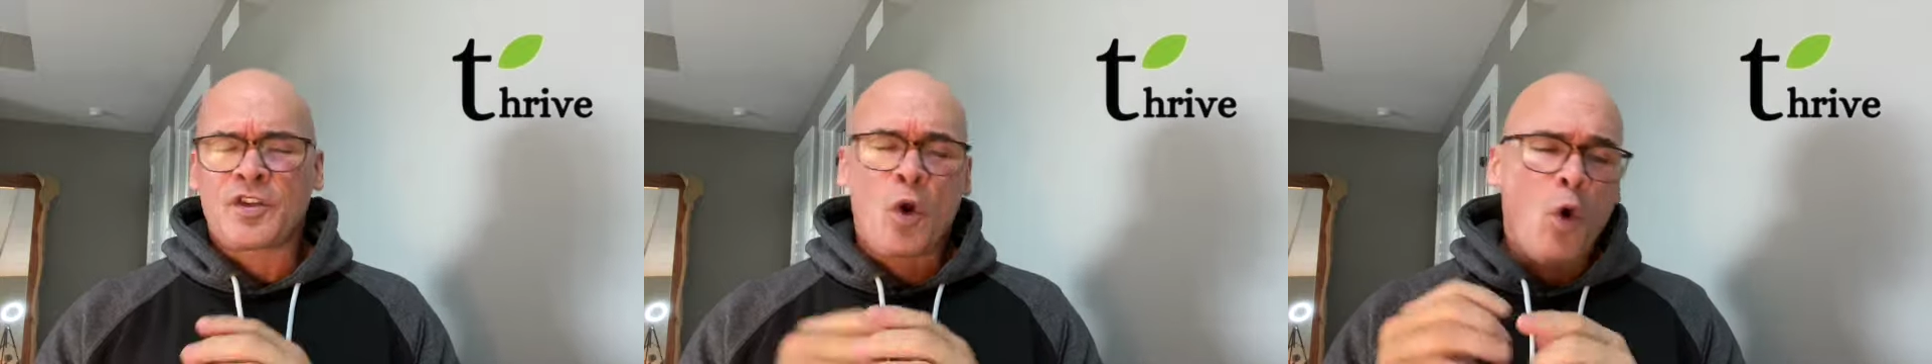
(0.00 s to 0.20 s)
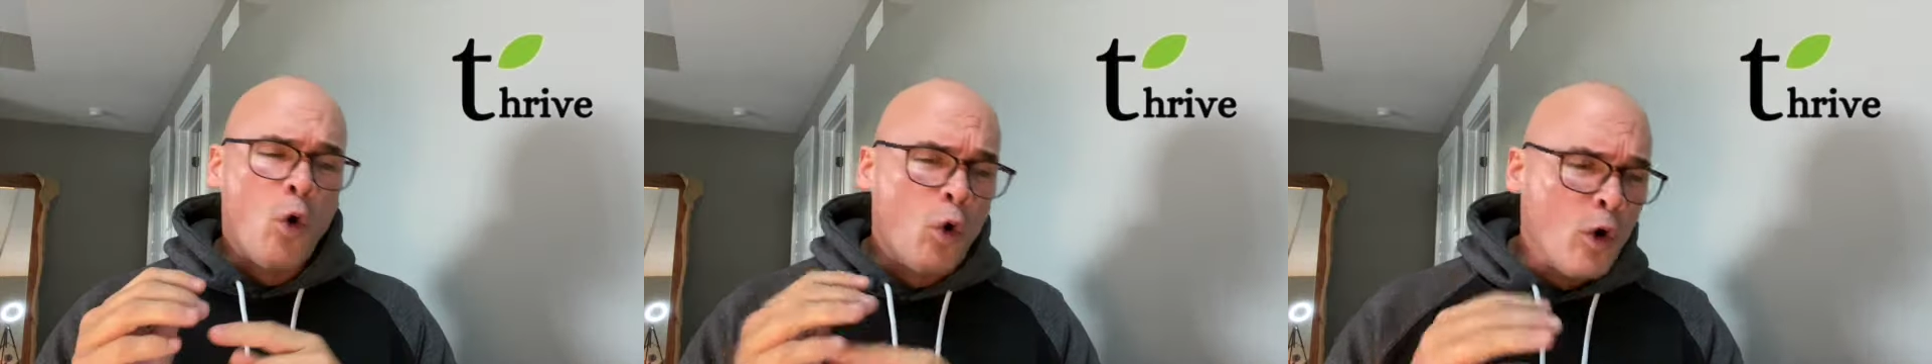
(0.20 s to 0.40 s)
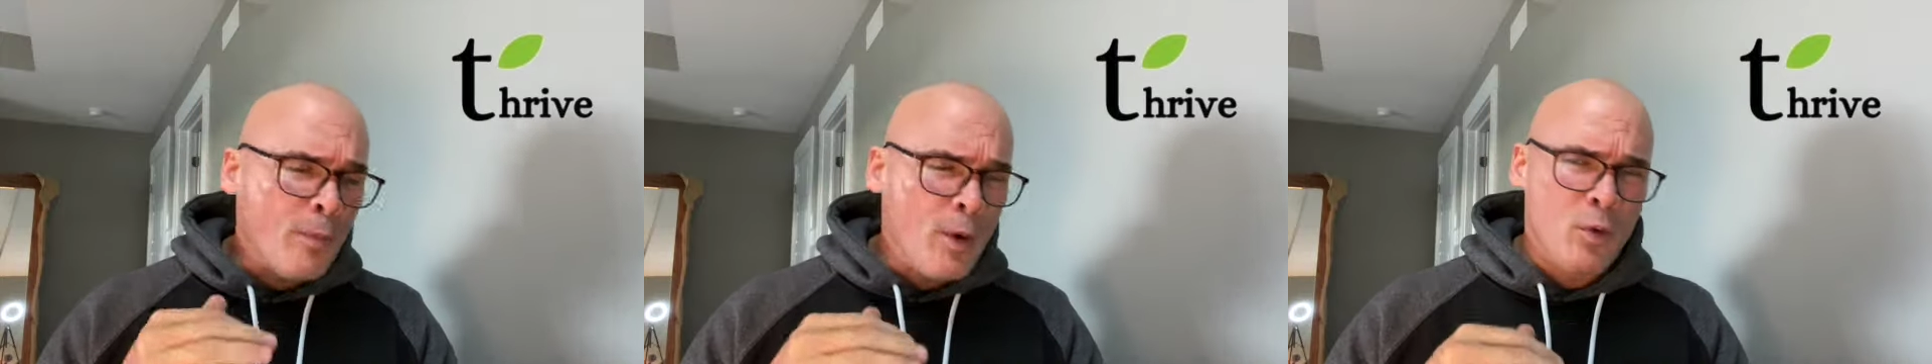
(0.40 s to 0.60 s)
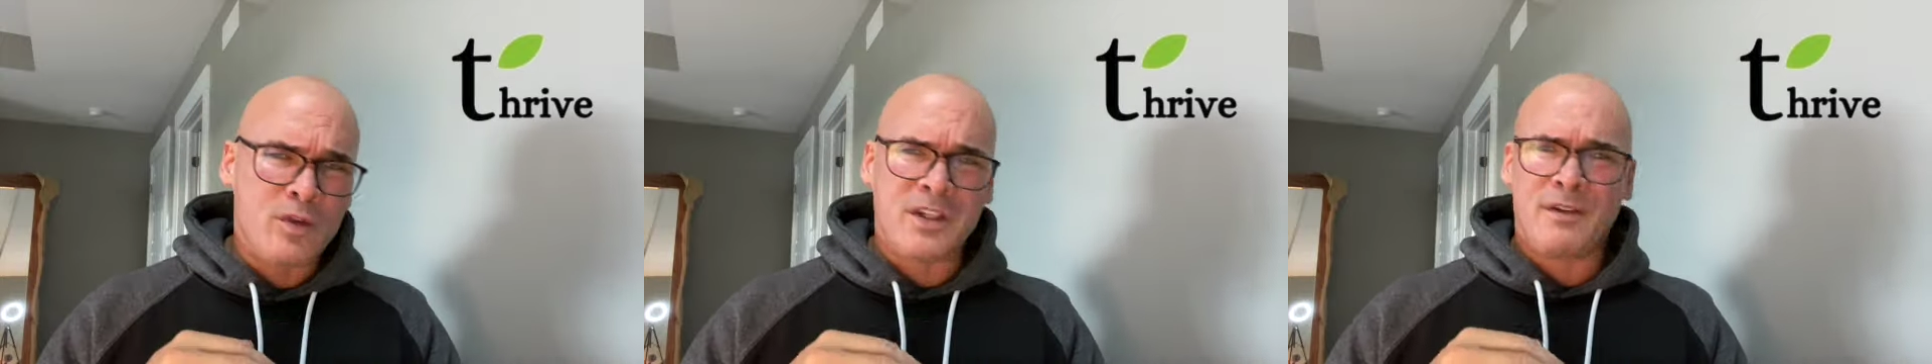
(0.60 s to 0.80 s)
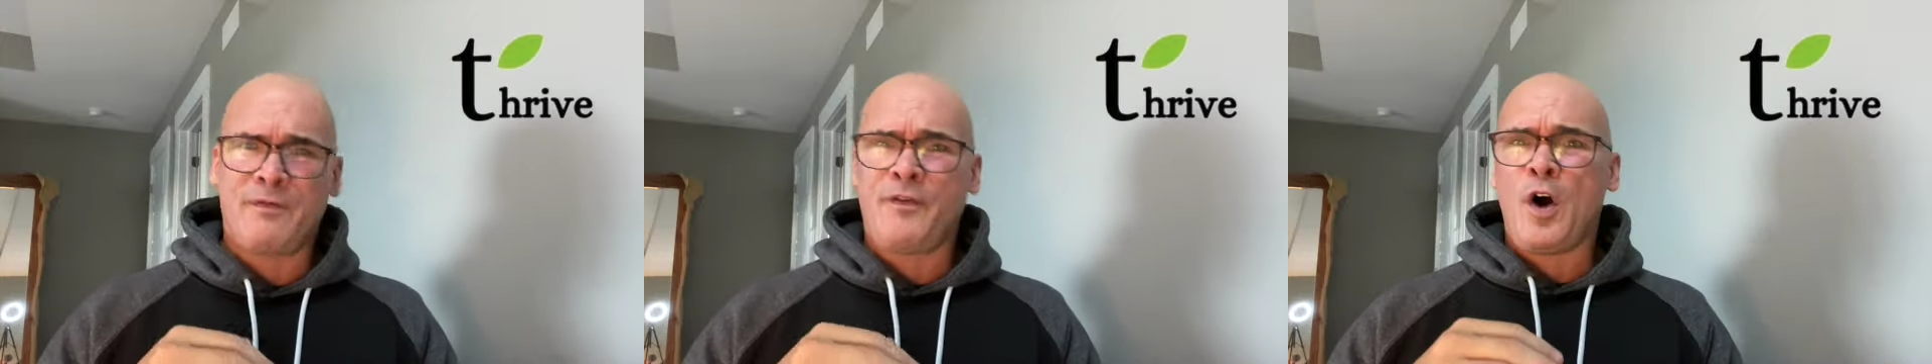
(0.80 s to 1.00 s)
hormones
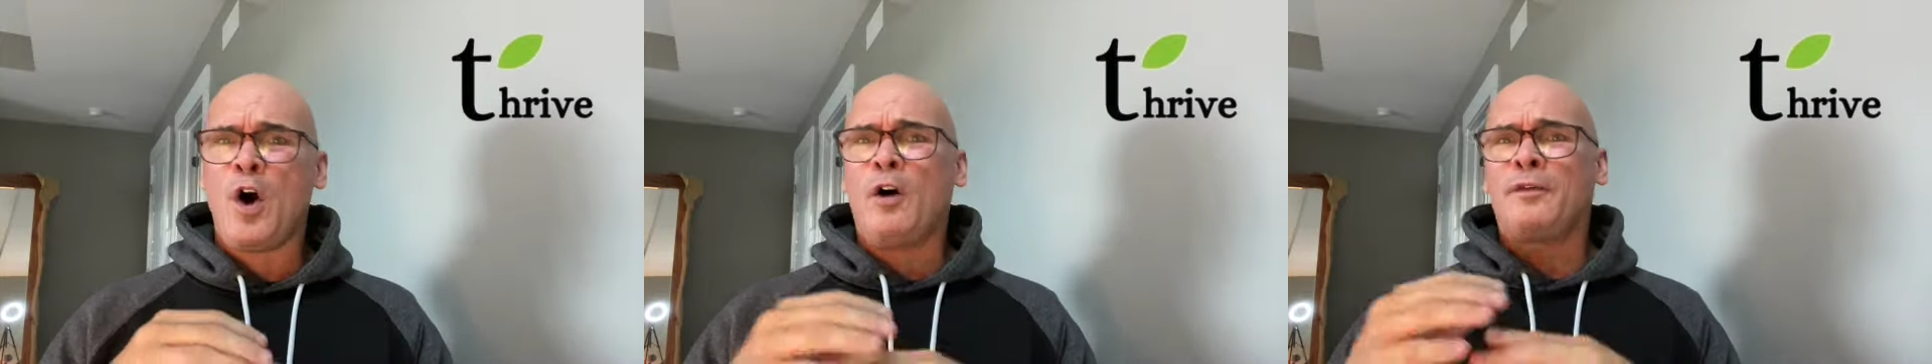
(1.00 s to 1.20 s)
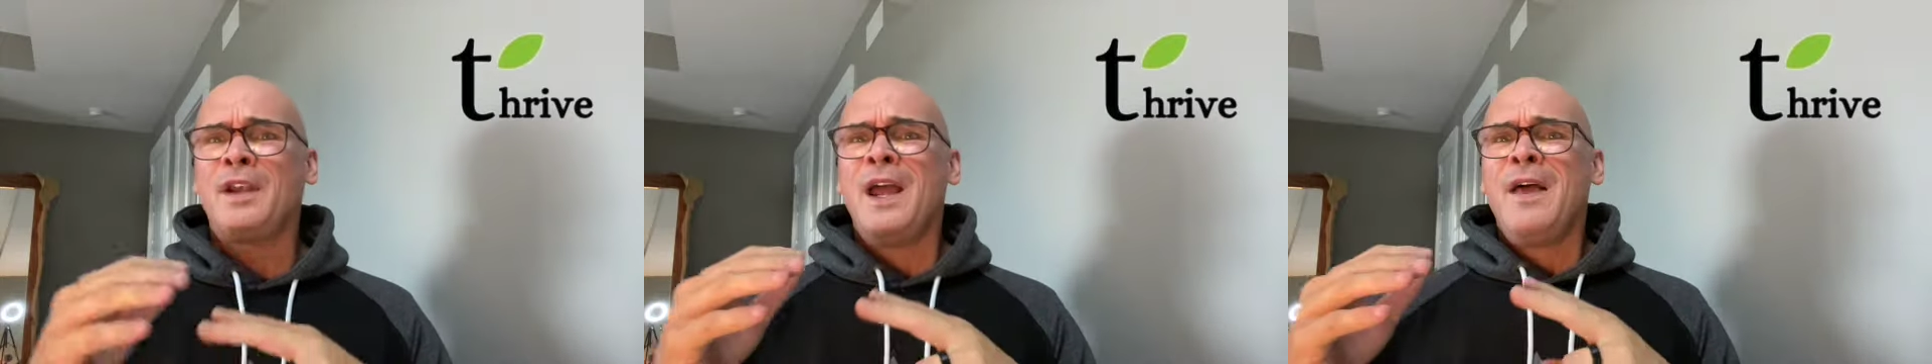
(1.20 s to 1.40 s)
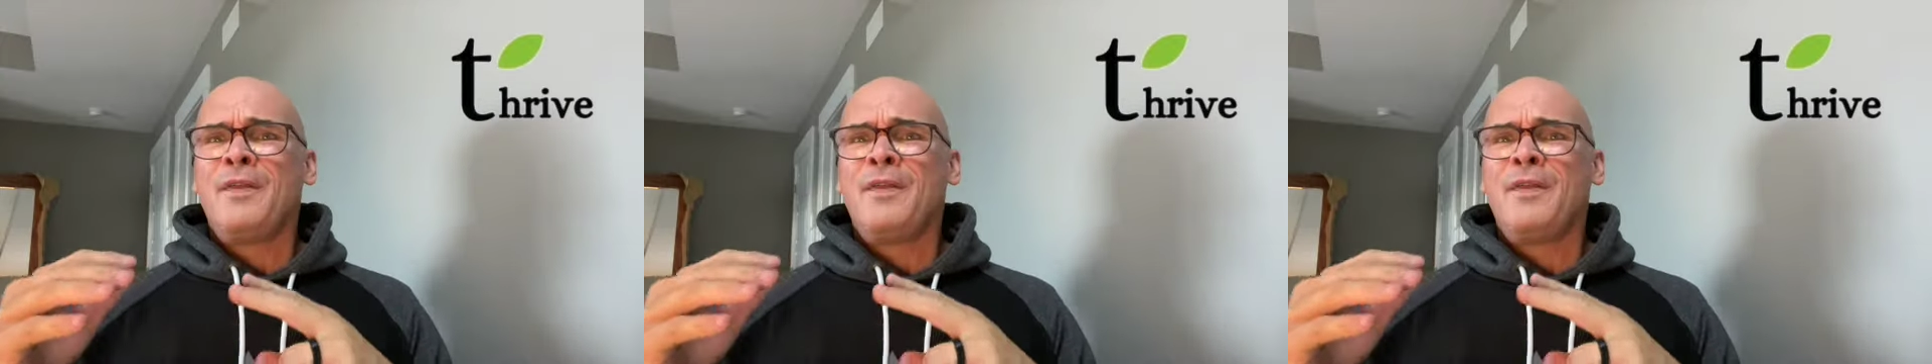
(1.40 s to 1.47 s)
involved.